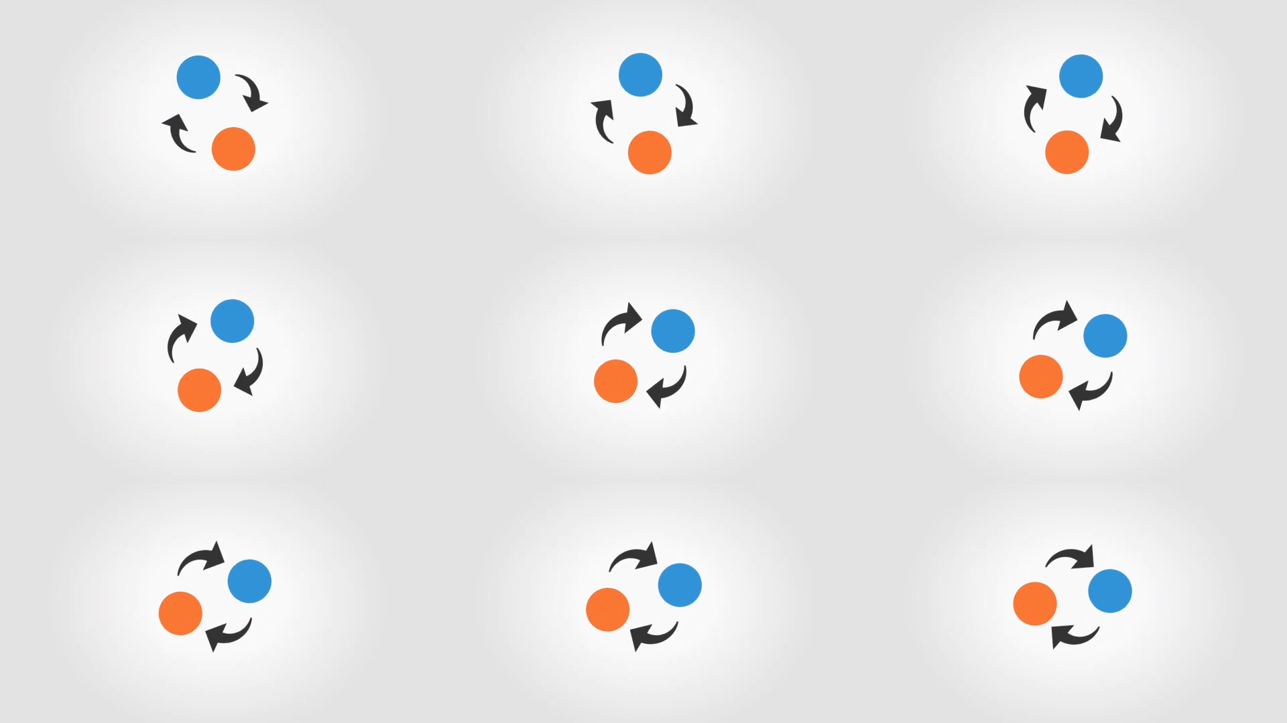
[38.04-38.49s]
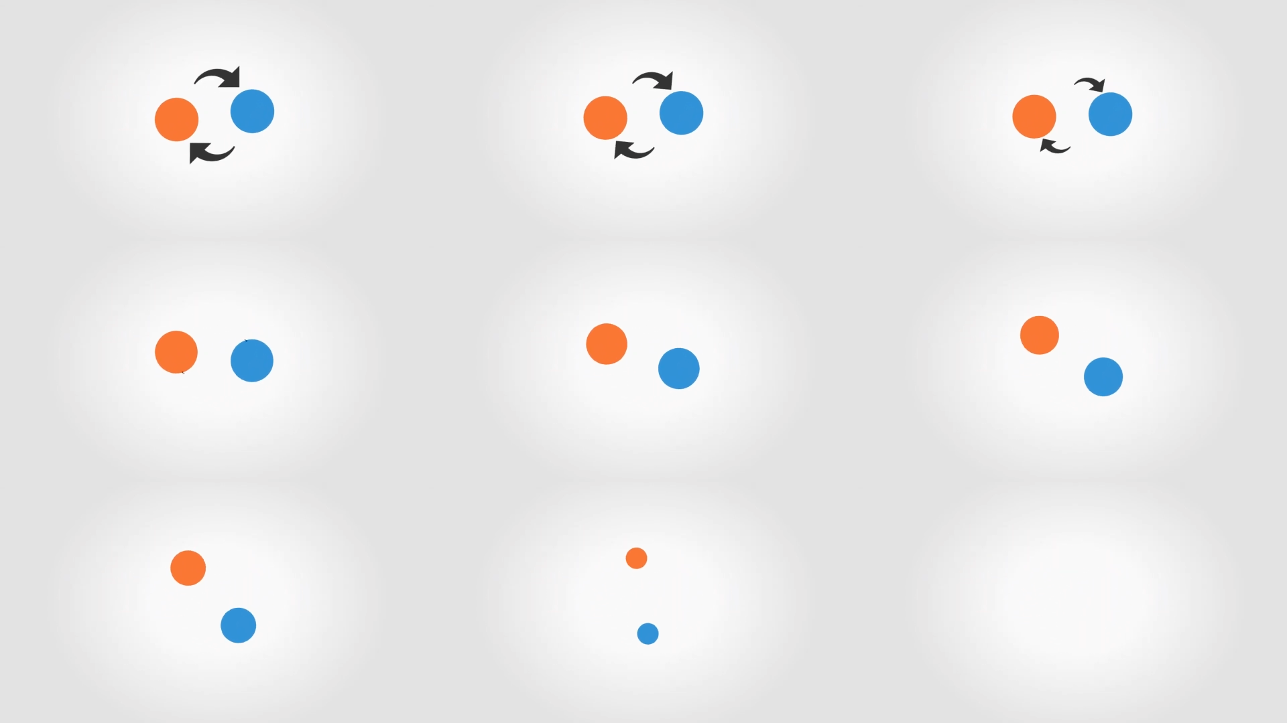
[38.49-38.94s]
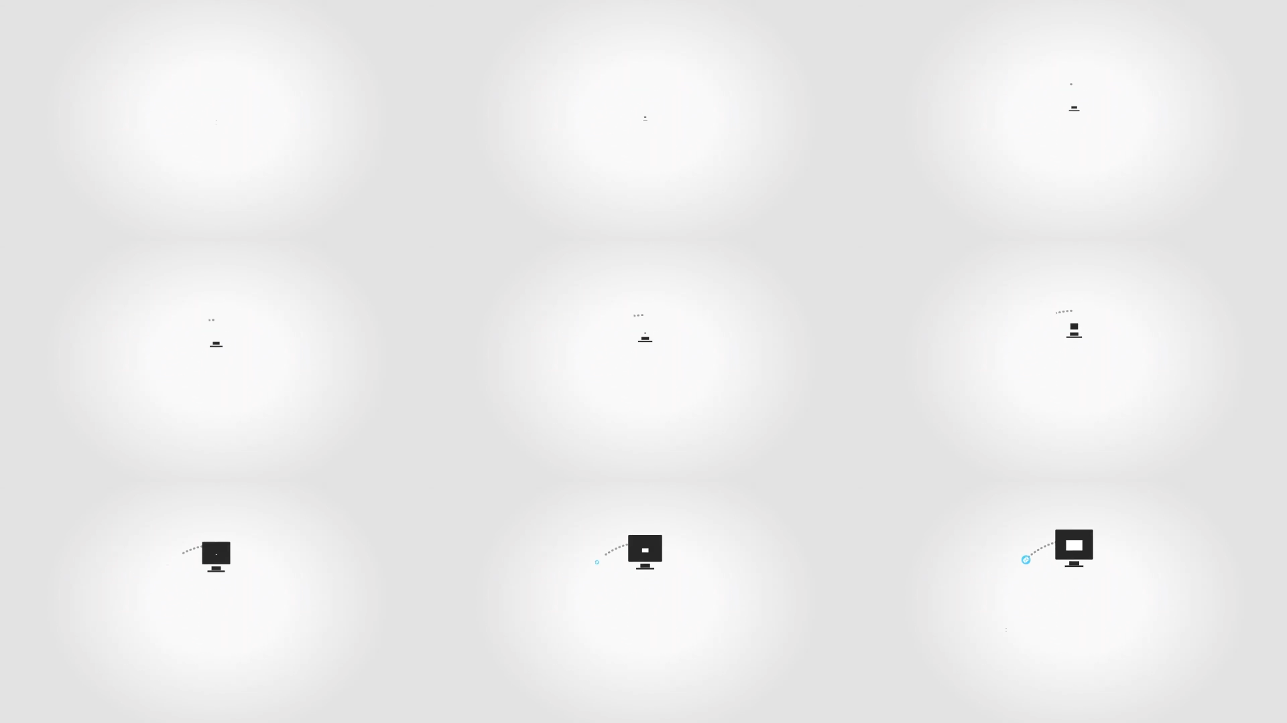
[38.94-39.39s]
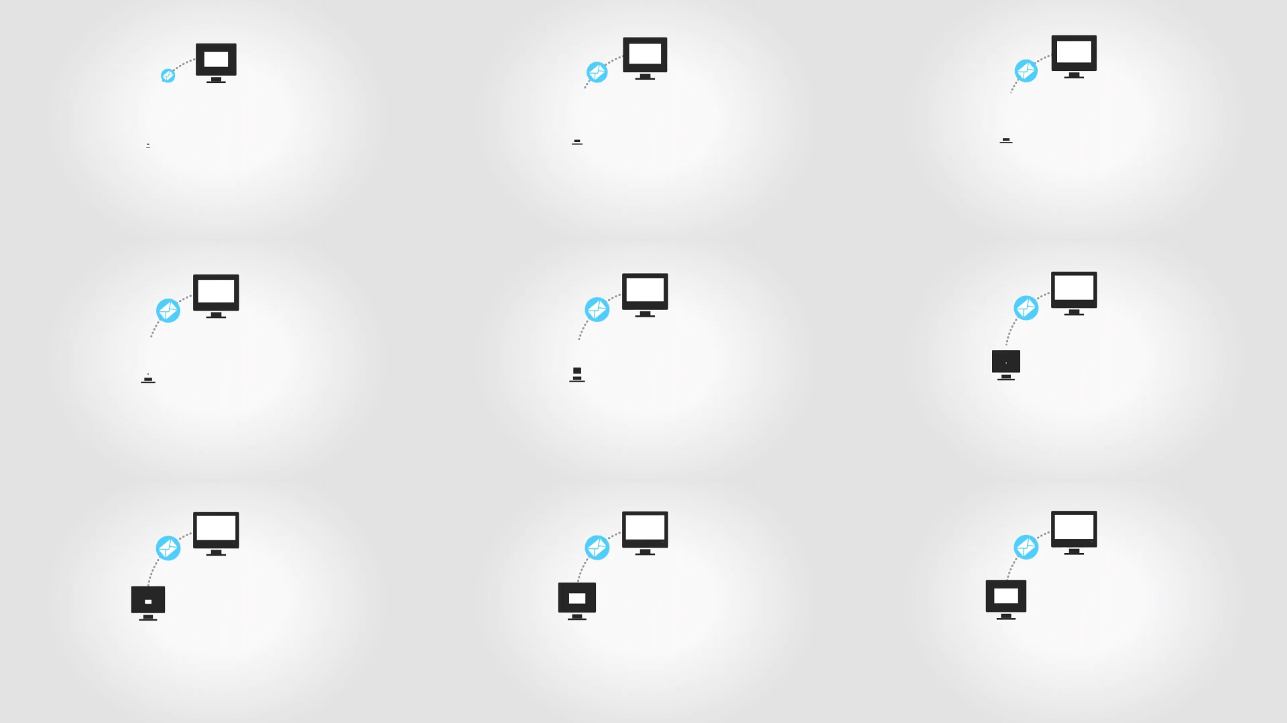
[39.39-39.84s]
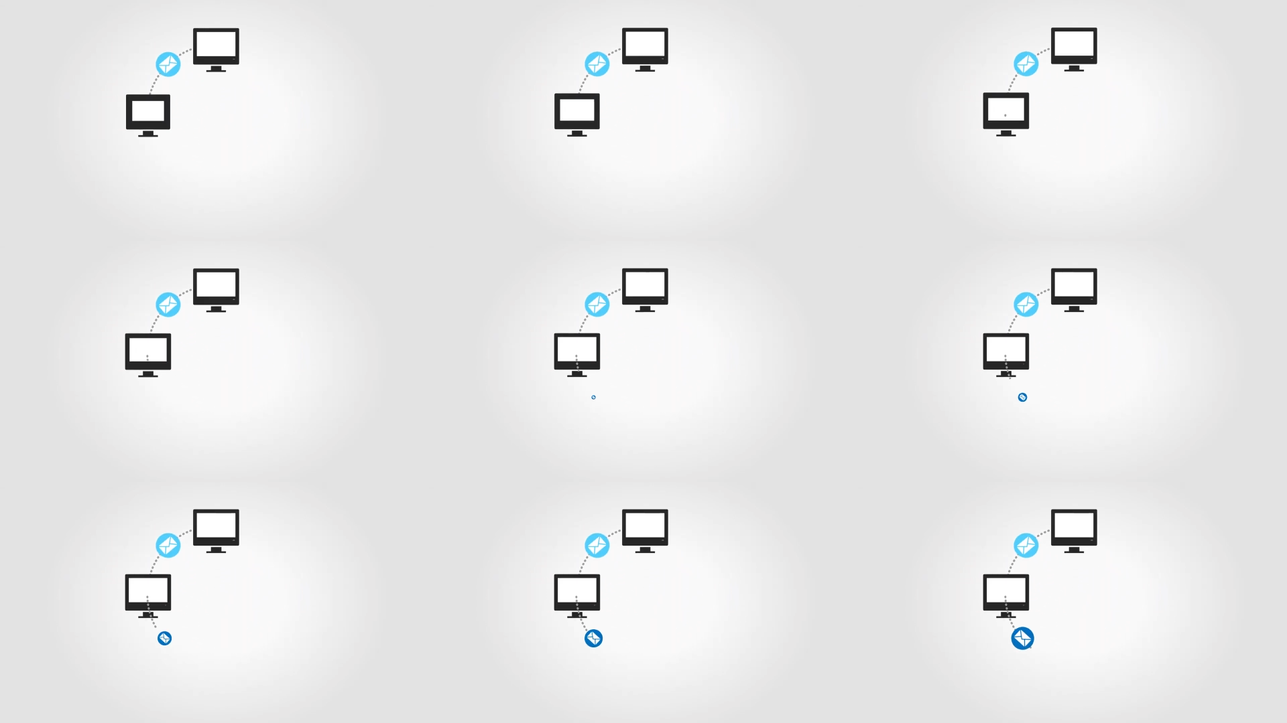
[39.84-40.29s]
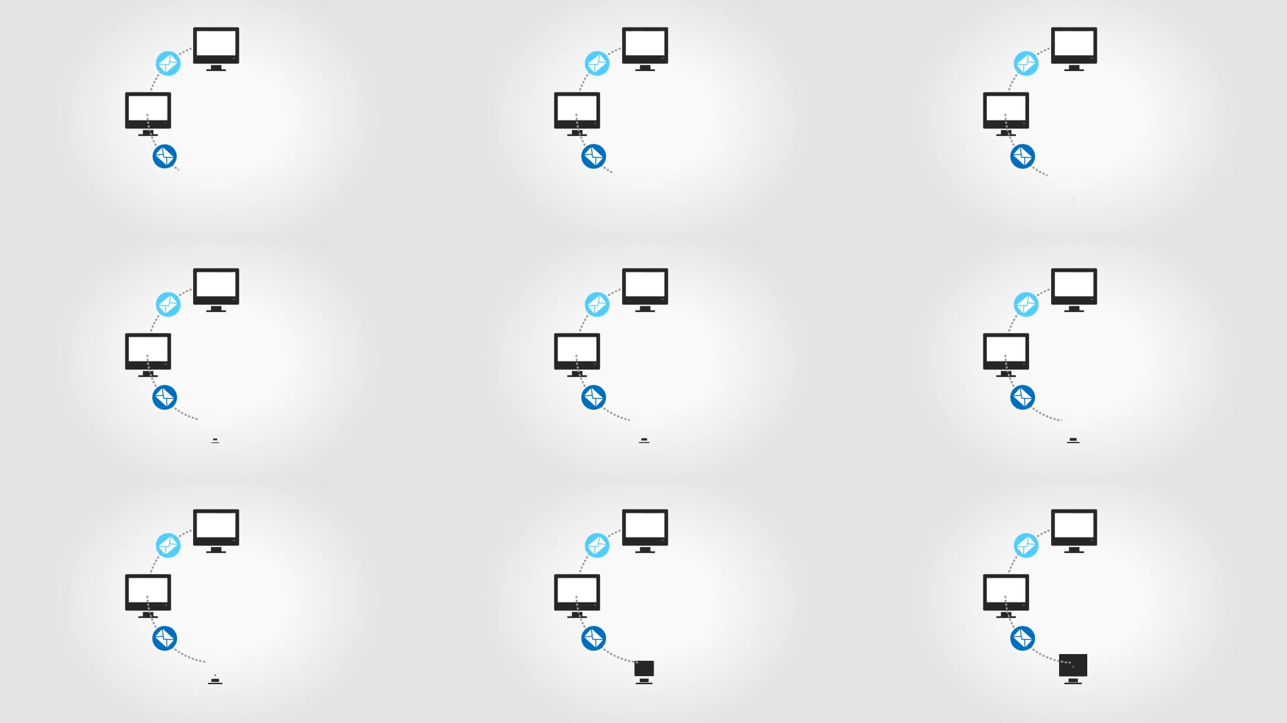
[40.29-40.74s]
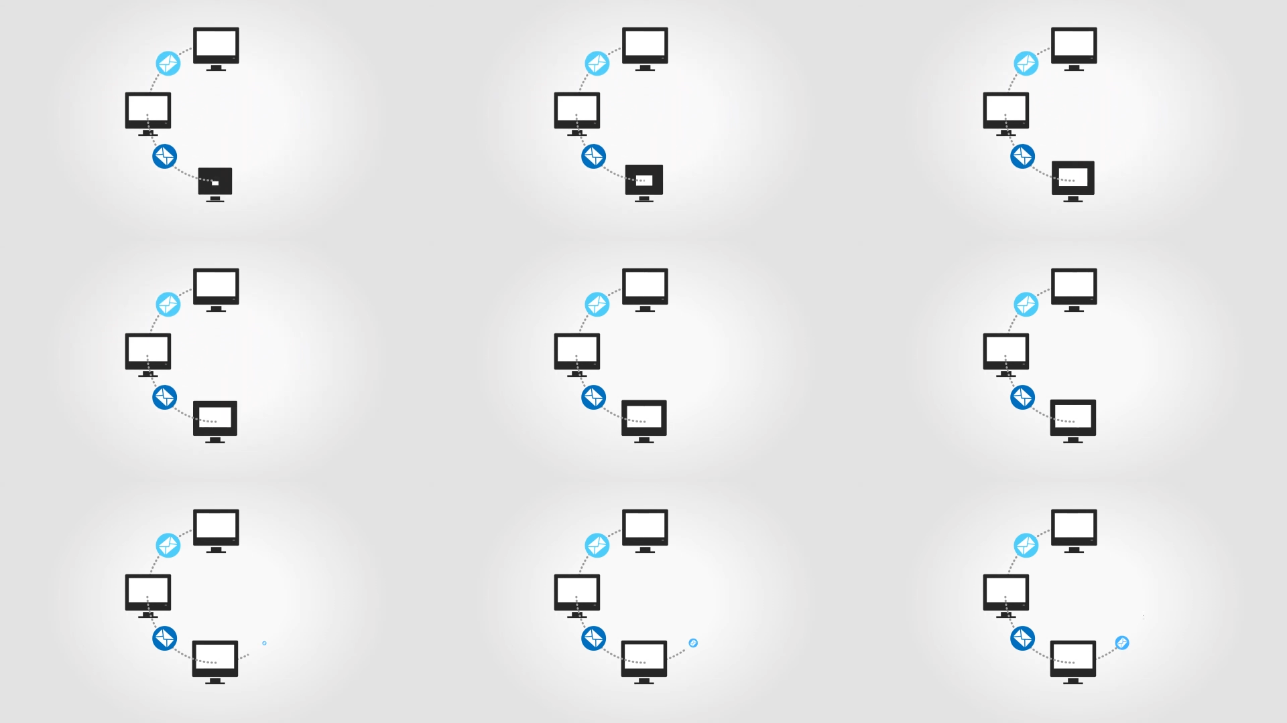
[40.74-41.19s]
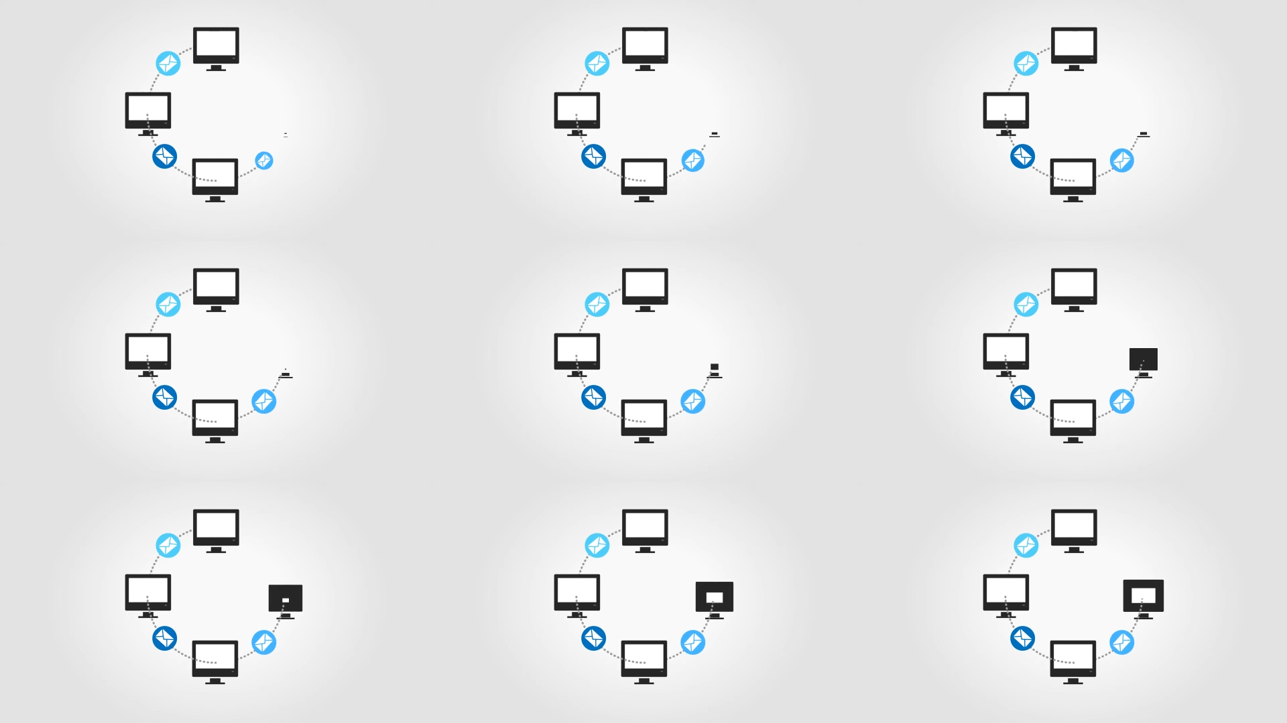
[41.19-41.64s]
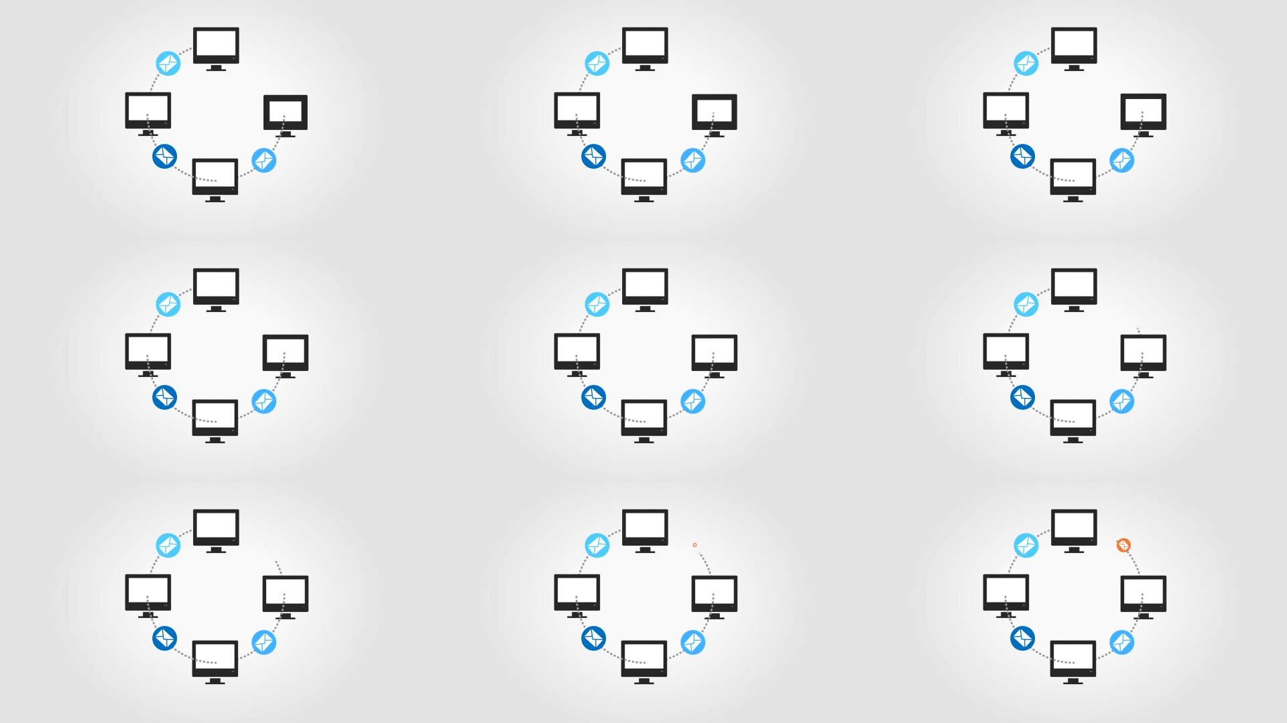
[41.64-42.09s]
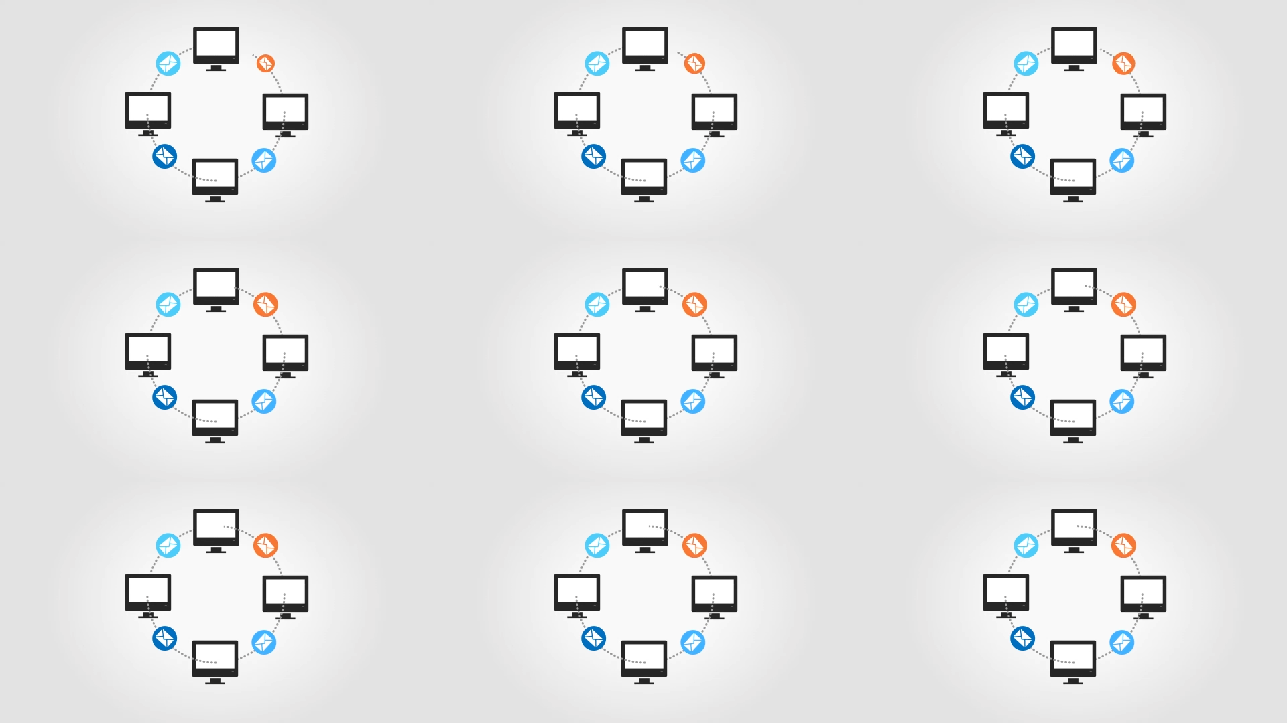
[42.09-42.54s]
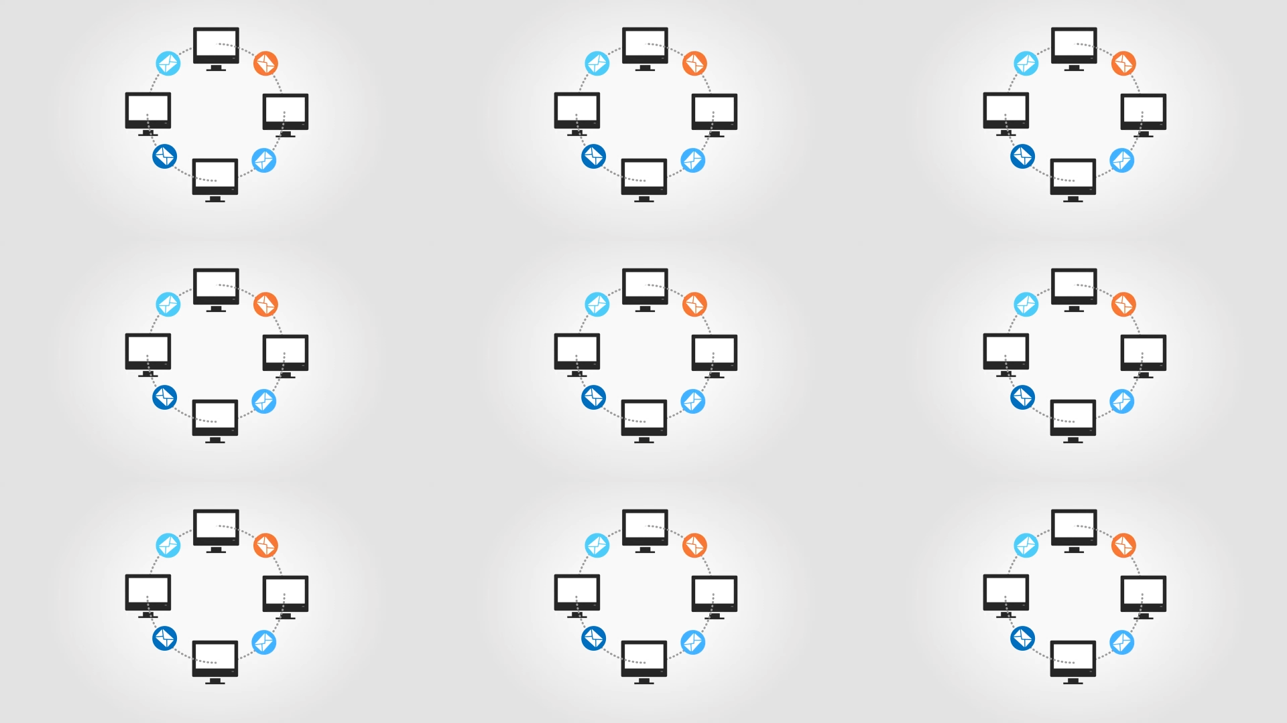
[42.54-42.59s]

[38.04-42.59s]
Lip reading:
No face is visible, so there are no lips to read.